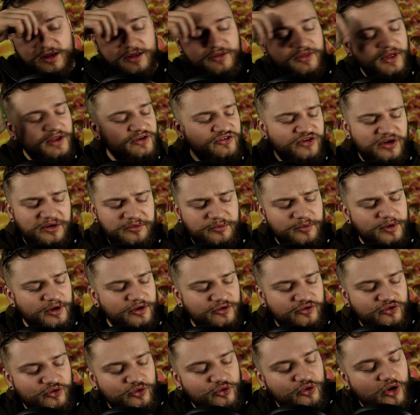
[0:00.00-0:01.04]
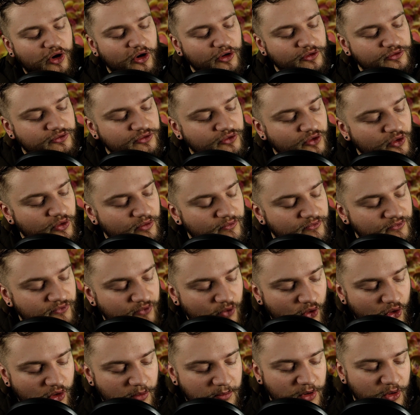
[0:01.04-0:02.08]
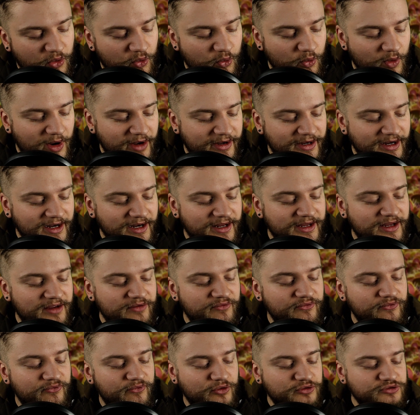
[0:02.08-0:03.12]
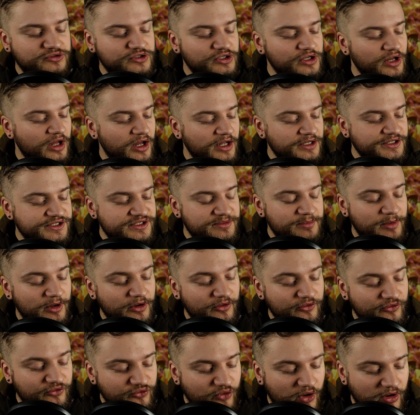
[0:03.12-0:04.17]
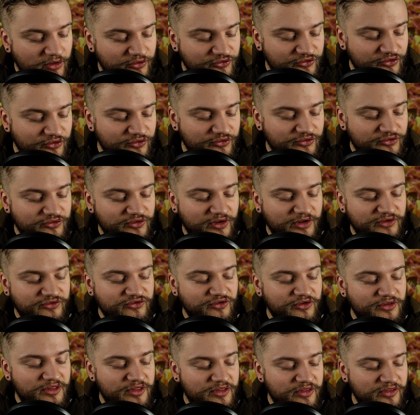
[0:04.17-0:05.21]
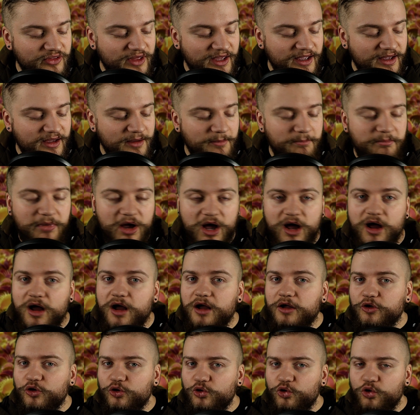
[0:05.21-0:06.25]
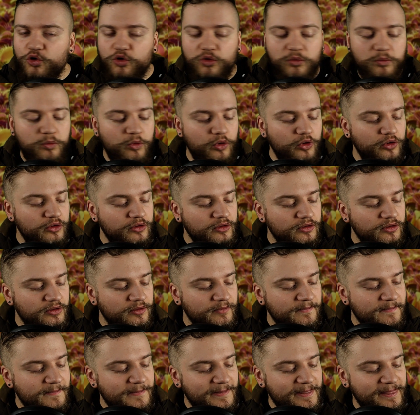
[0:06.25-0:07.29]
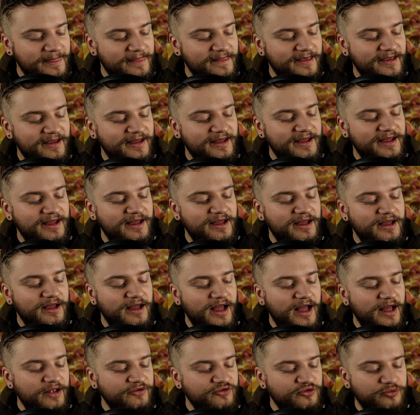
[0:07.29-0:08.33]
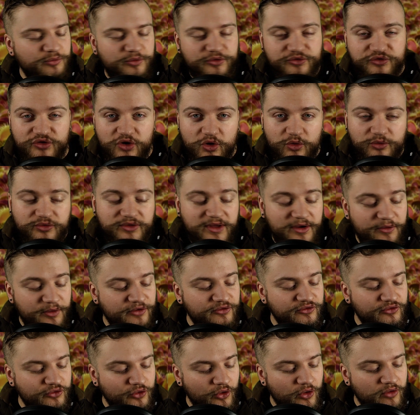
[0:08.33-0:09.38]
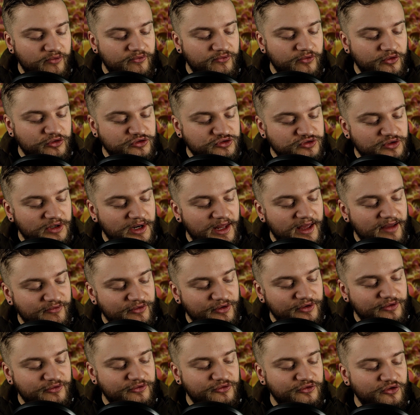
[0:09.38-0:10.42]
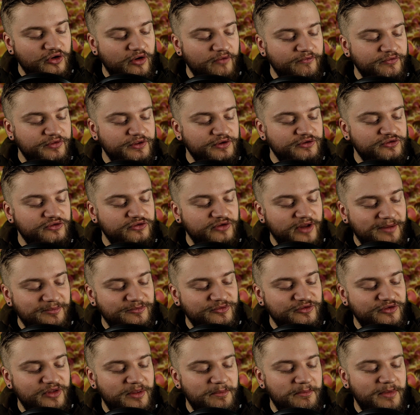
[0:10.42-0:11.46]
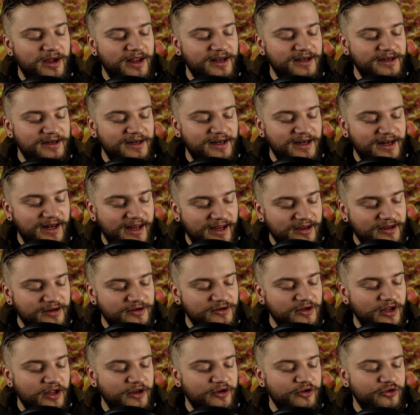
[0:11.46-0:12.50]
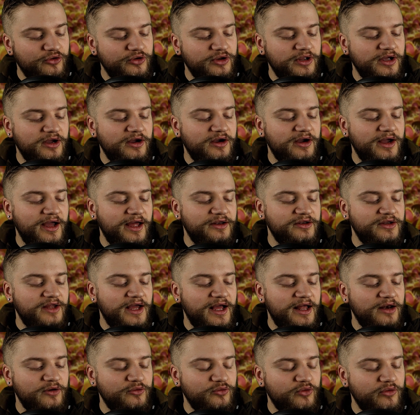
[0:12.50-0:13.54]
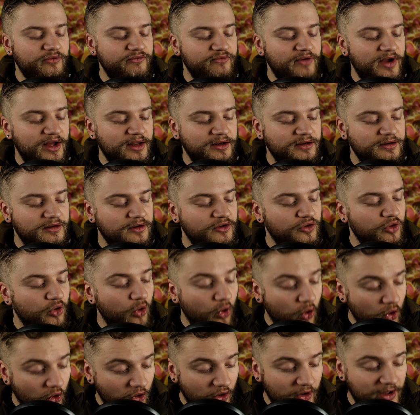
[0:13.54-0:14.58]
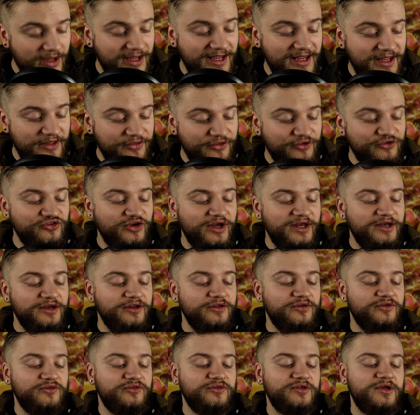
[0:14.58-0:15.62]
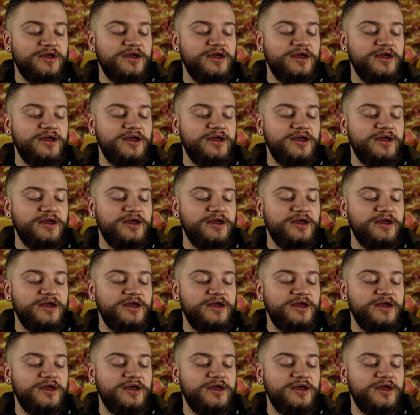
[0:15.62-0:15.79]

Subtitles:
They generally do not form readily fossilizable structures such as thick bark or wood. As a result, there is no fossil evidence of the steps that might link Dionia and Aldrovanda or either genus